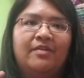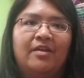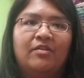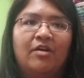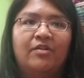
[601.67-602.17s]

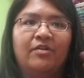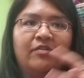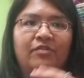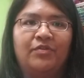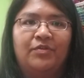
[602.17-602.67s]

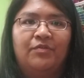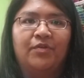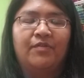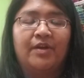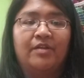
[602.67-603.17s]
$10 to
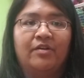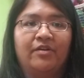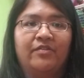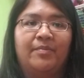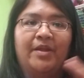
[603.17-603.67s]

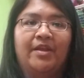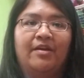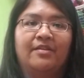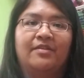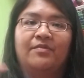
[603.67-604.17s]
$45, depending
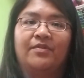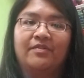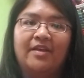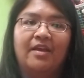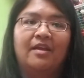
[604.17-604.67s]
on the different
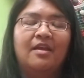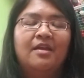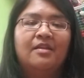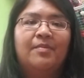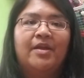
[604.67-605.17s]
set,
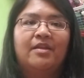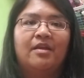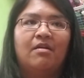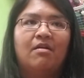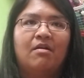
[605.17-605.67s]

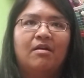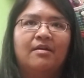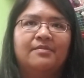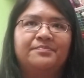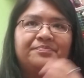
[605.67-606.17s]
depending
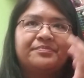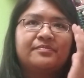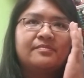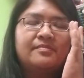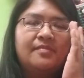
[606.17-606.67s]
on
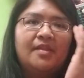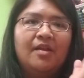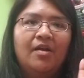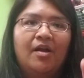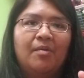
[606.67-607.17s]

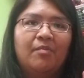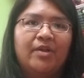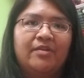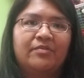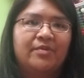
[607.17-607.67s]

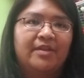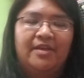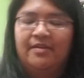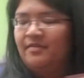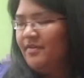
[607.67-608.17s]
what is
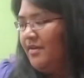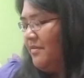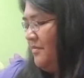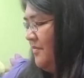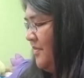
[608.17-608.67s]
released
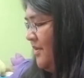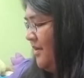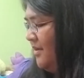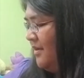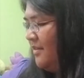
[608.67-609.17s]
and
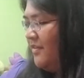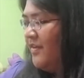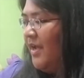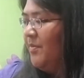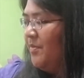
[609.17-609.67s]
the
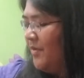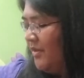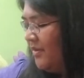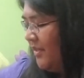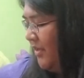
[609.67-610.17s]
type of
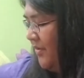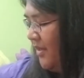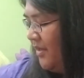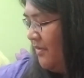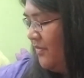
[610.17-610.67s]
product that you
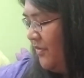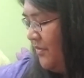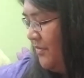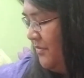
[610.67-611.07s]
get too.